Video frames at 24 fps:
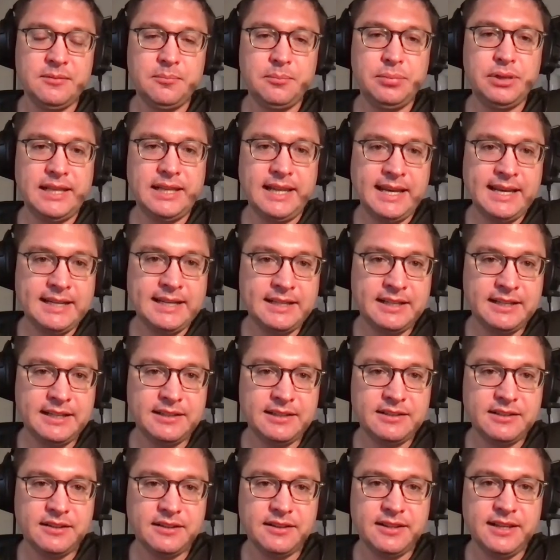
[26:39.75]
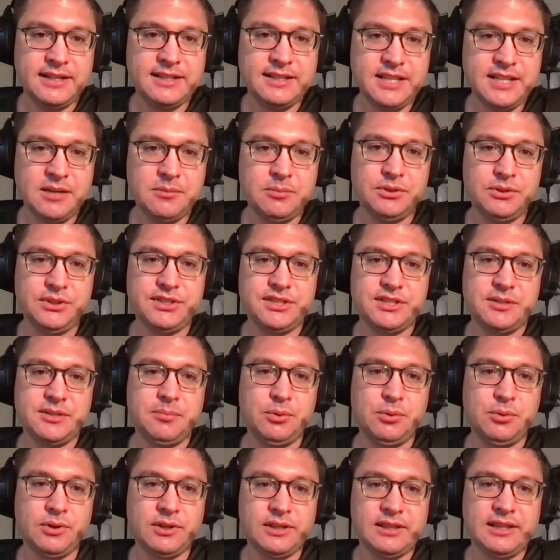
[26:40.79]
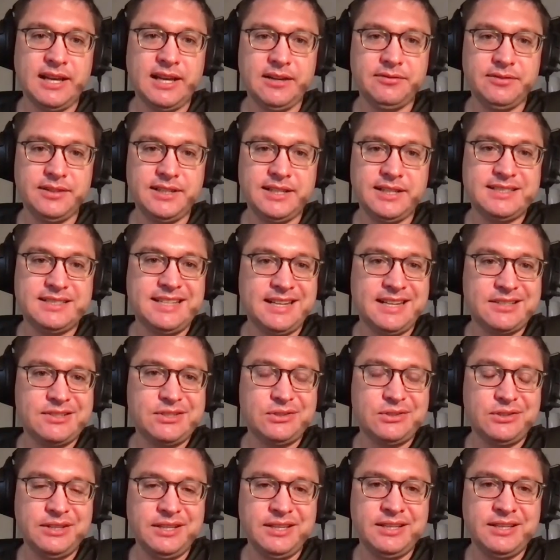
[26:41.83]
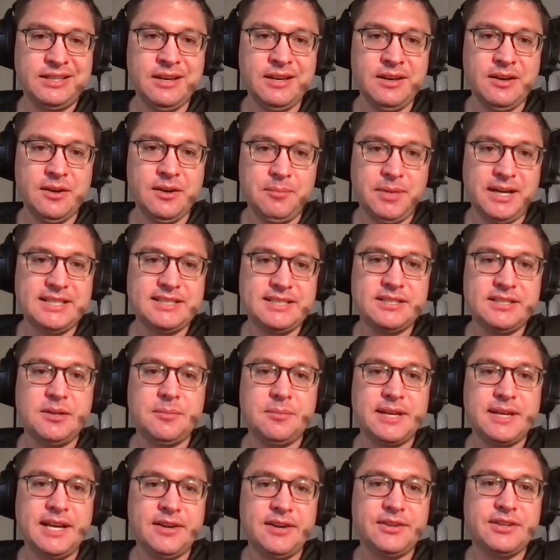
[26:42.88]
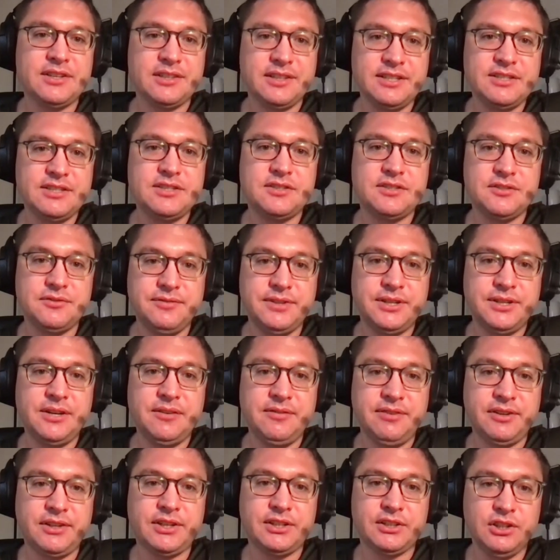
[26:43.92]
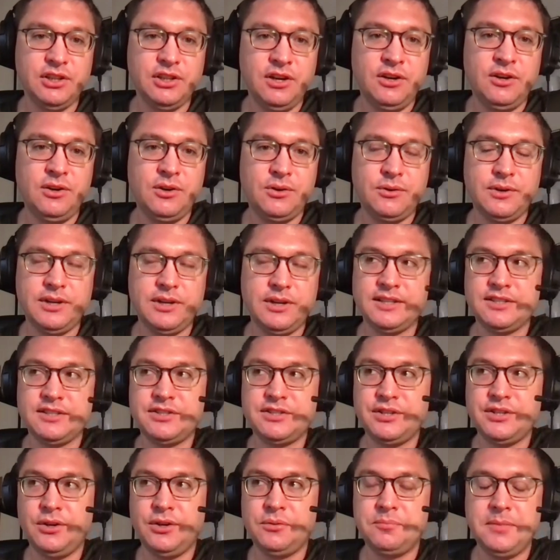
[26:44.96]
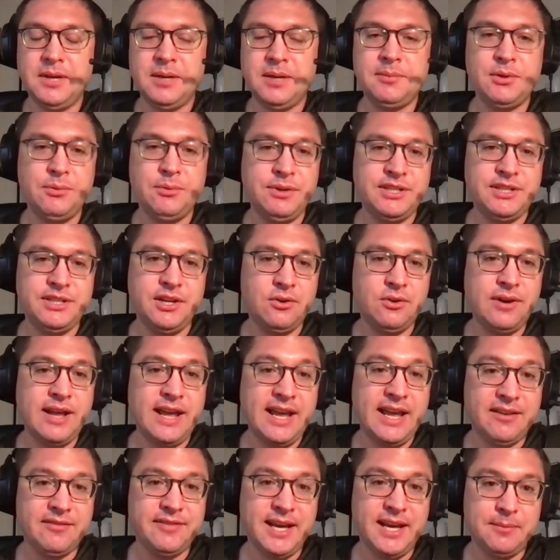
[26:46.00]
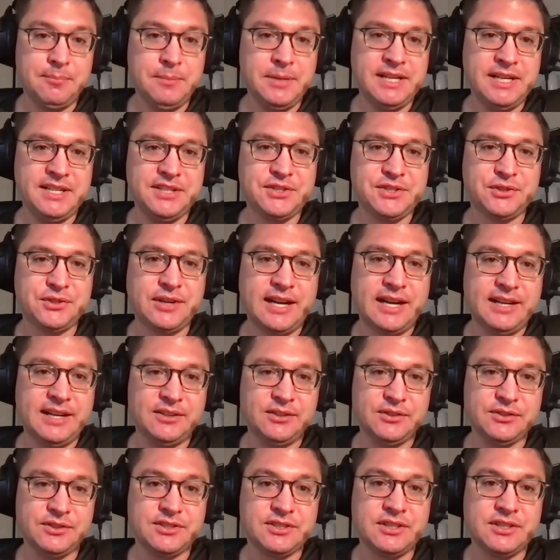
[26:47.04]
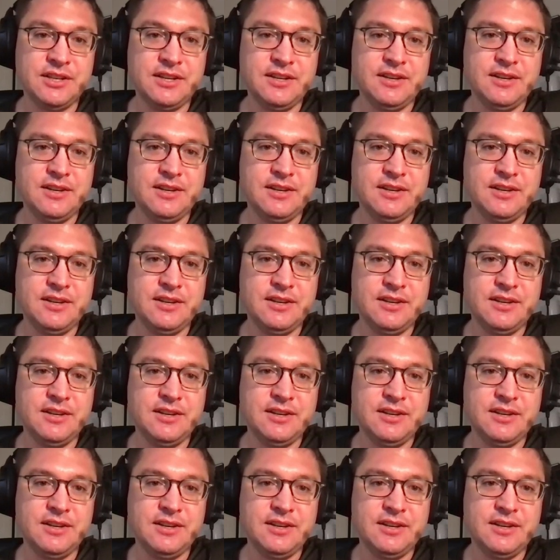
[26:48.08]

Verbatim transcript: planet that is able to support life. And it's actually, by some calculations, very, very low. And so maybe we don't have that many trials,